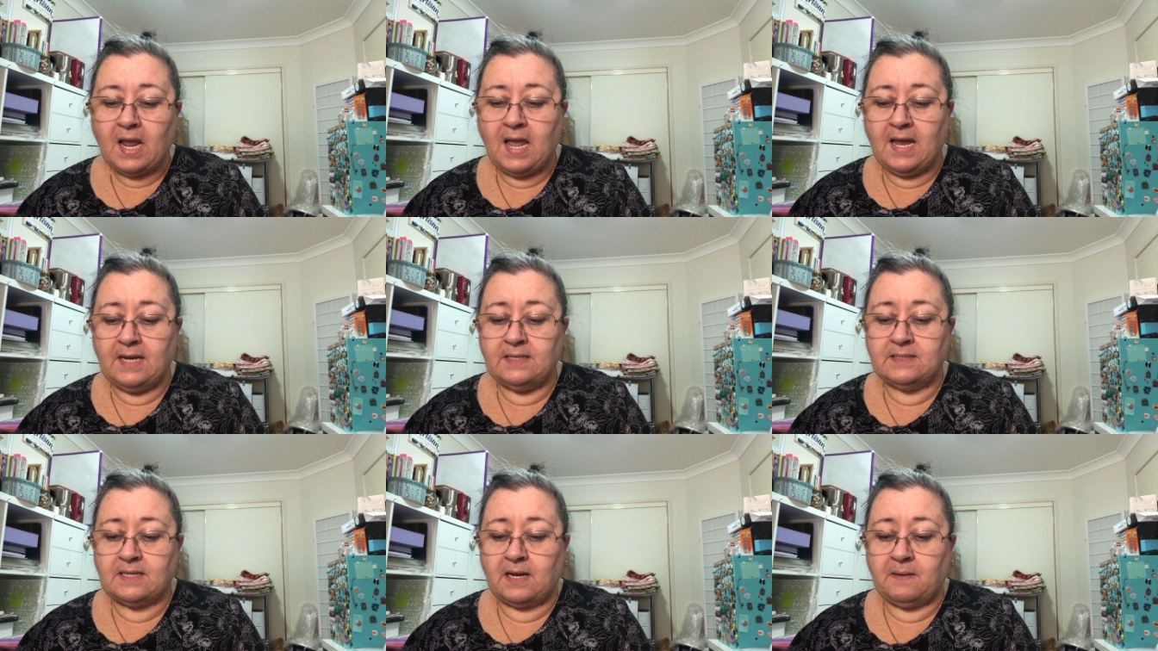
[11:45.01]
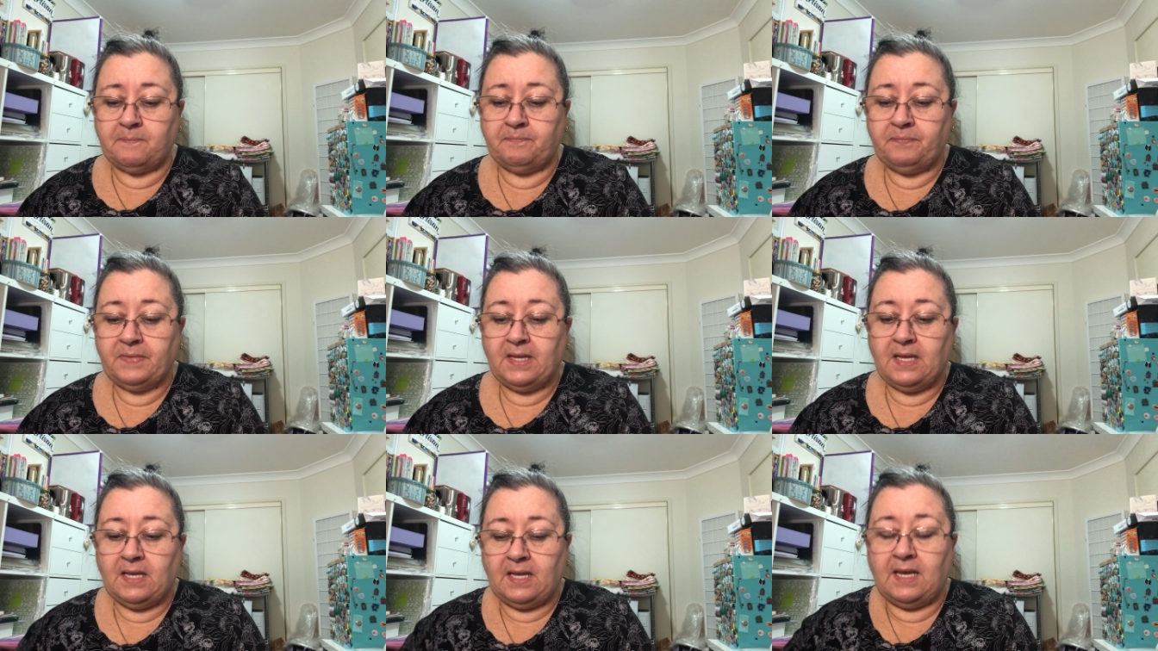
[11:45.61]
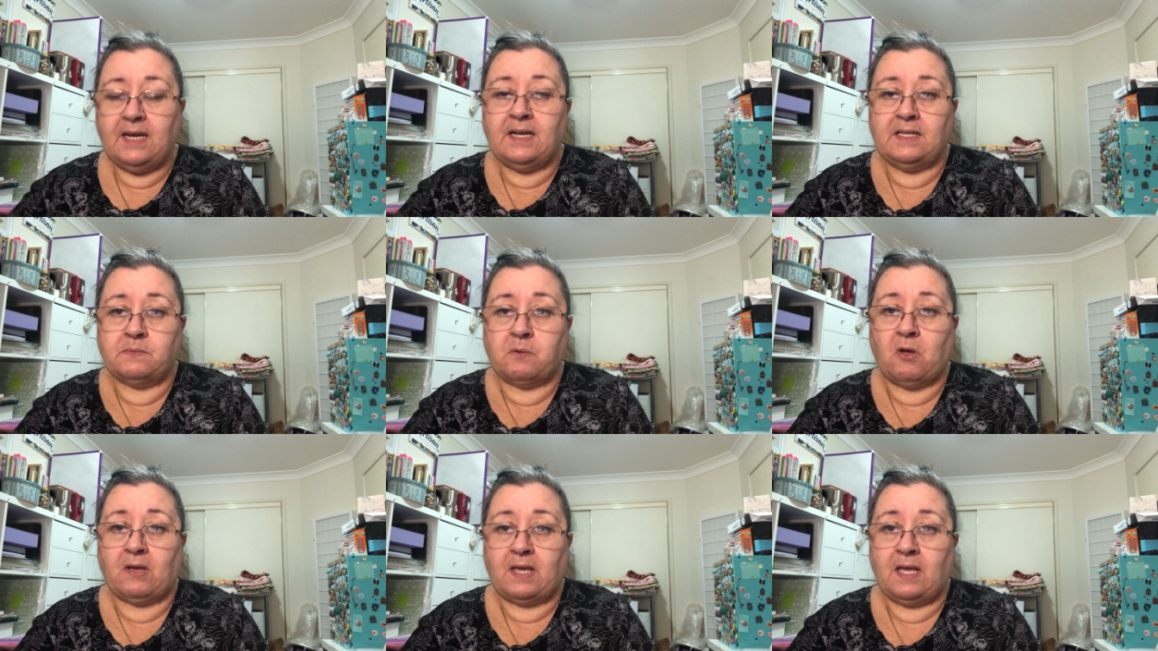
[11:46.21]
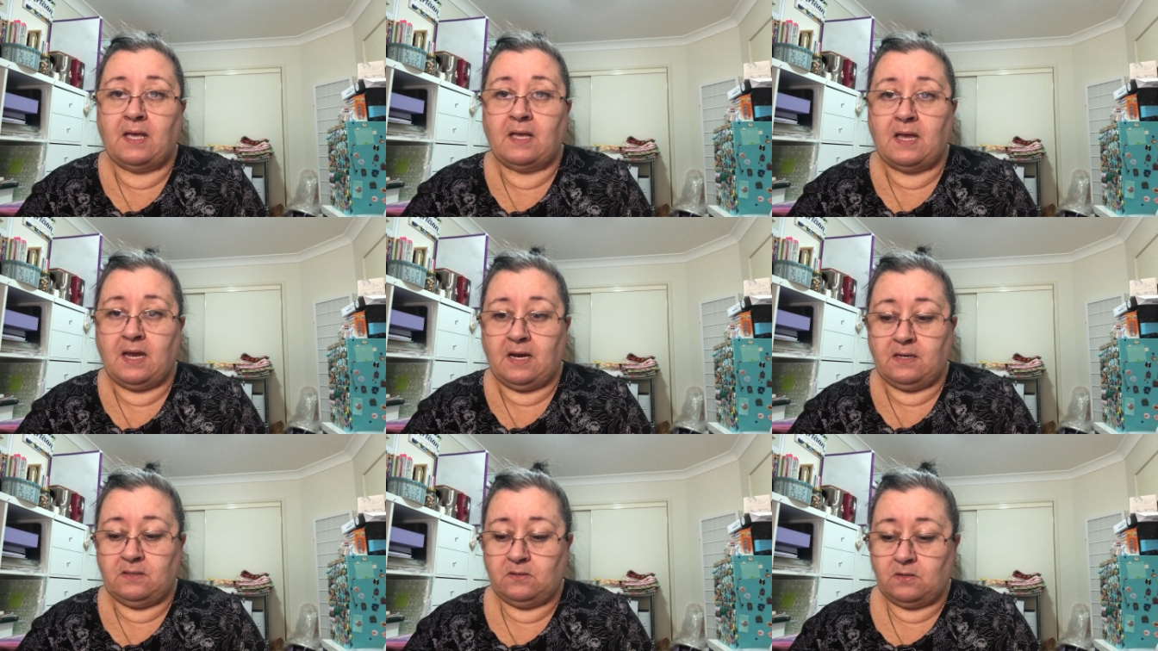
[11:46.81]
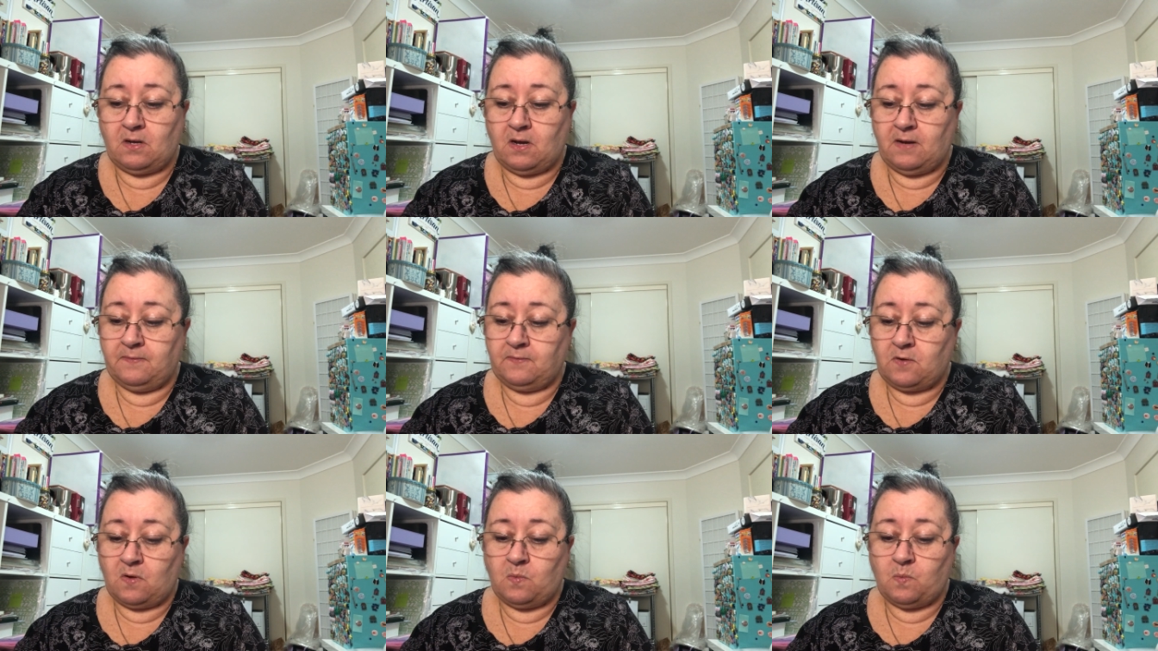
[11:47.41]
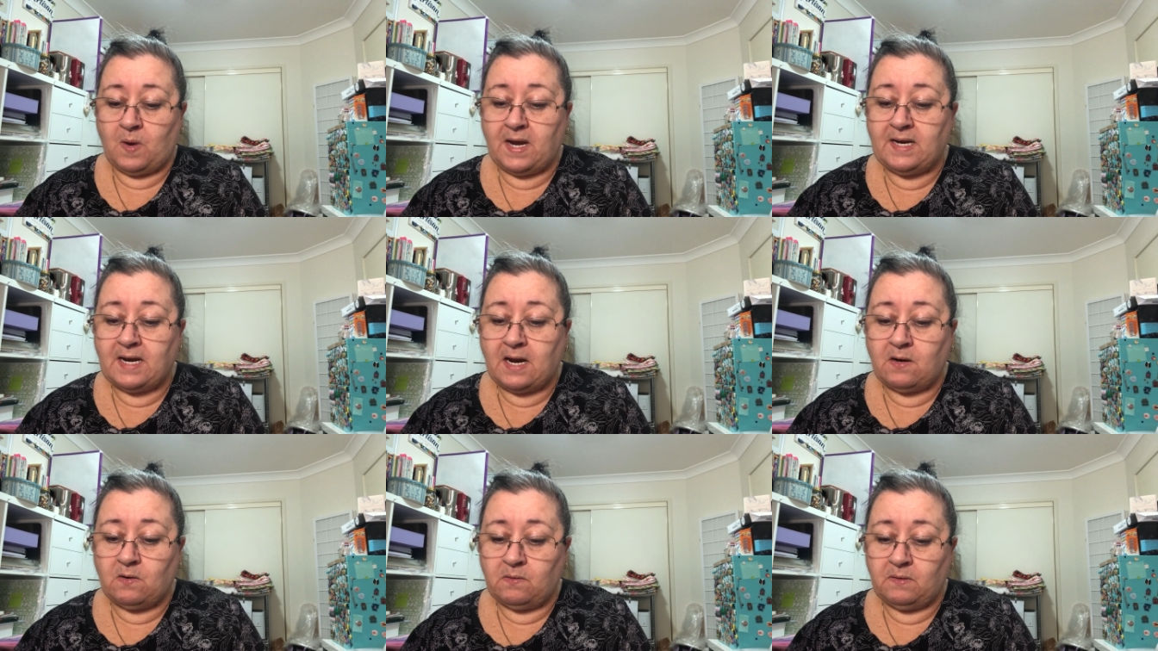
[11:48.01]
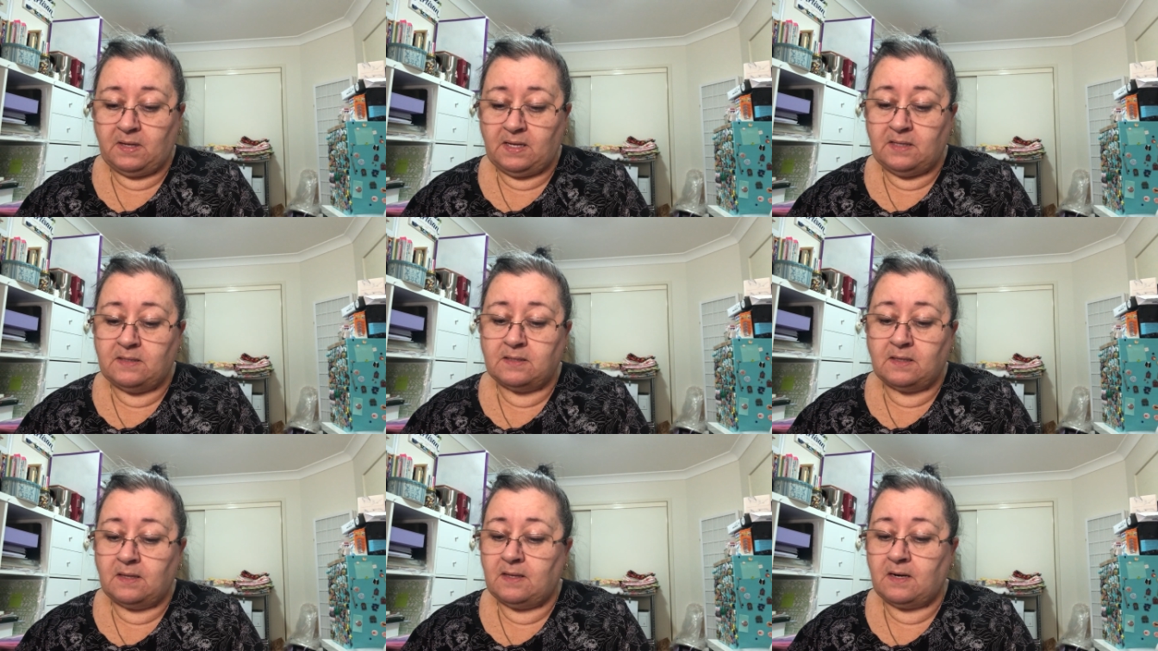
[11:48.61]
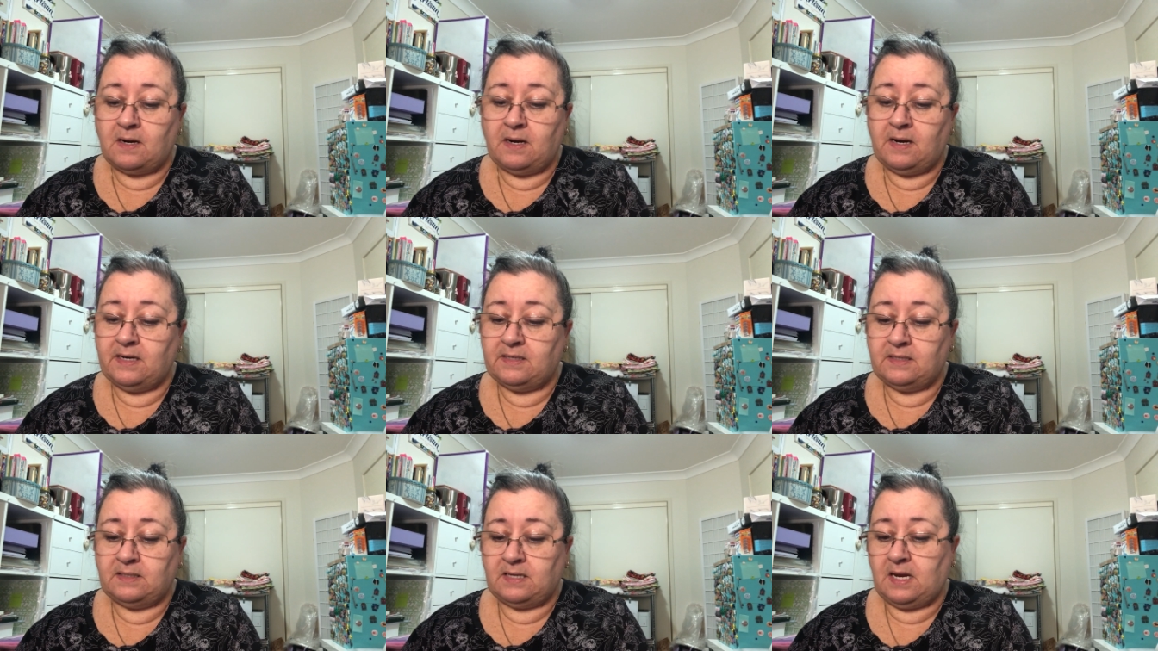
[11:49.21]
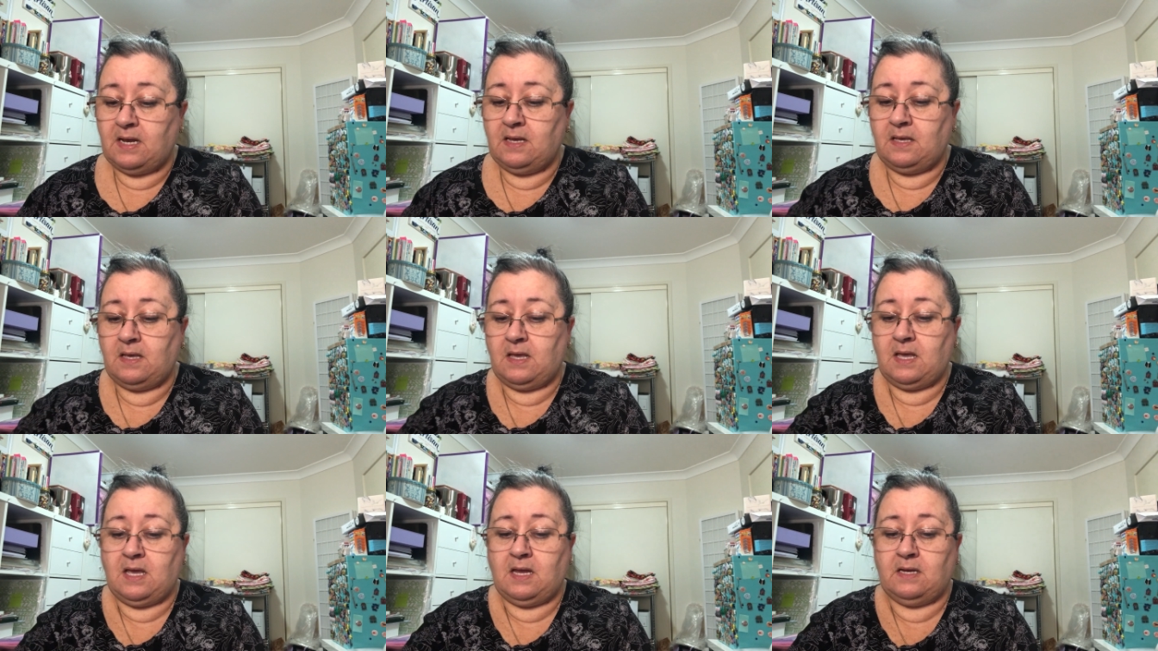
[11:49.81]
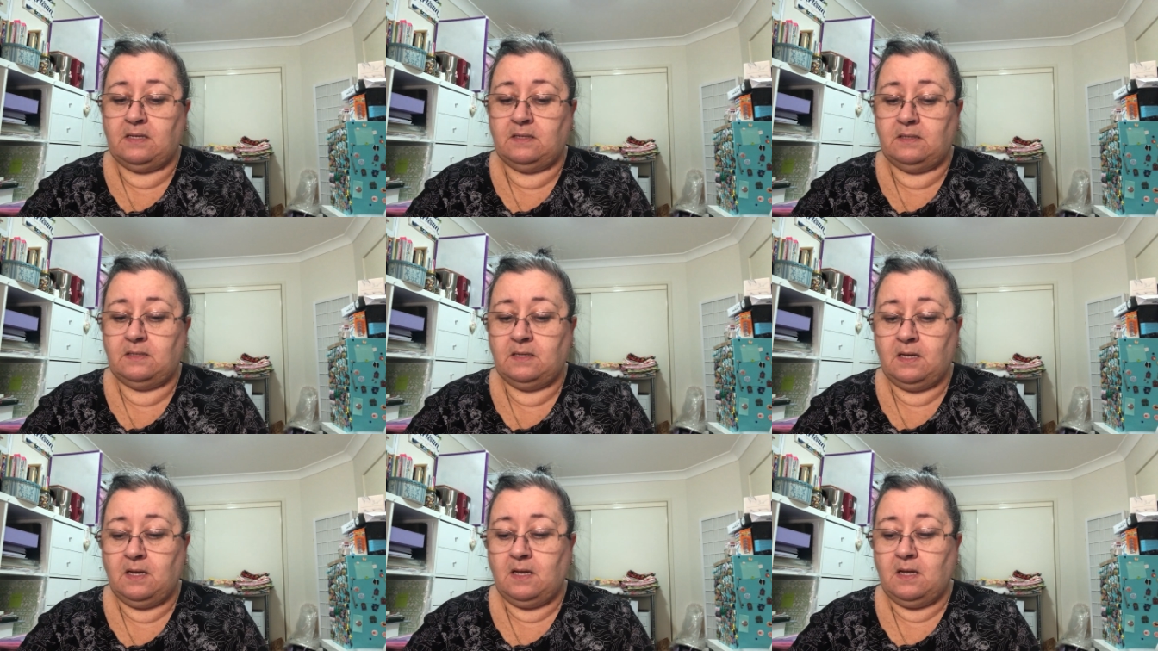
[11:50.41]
And it is working, and I've gone way down on the insulin that I need to take, and